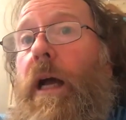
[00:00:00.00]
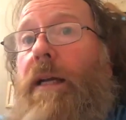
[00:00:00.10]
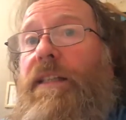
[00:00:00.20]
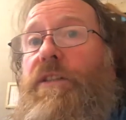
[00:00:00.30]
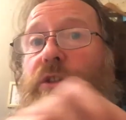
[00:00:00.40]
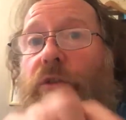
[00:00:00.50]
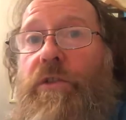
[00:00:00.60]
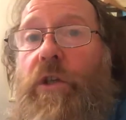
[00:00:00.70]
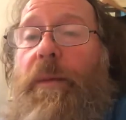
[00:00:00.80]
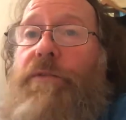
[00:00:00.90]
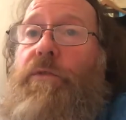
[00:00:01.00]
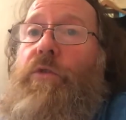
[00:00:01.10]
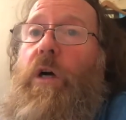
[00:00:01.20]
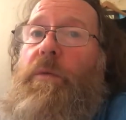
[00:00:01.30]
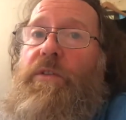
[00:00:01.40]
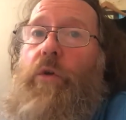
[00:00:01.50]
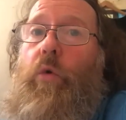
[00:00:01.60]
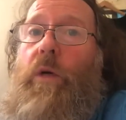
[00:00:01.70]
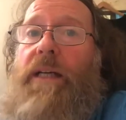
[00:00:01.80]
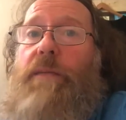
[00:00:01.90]
and he'd just come out of drama
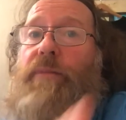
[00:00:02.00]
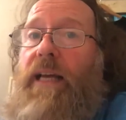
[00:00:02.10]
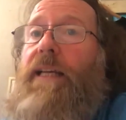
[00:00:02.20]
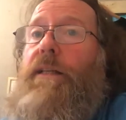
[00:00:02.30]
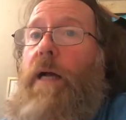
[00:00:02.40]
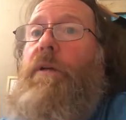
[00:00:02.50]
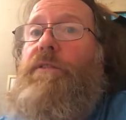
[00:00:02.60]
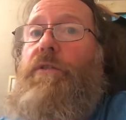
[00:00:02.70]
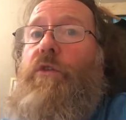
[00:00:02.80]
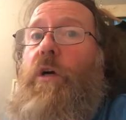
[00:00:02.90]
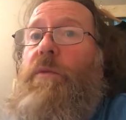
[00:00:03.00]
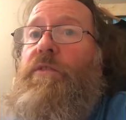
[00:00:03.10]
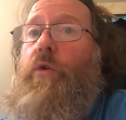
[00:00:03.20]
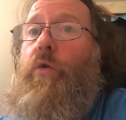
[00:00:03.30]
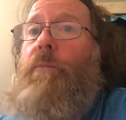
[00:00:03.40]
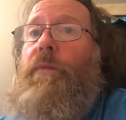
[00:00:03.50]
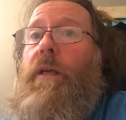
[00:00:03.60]
school, and he played Hamlet at drama school.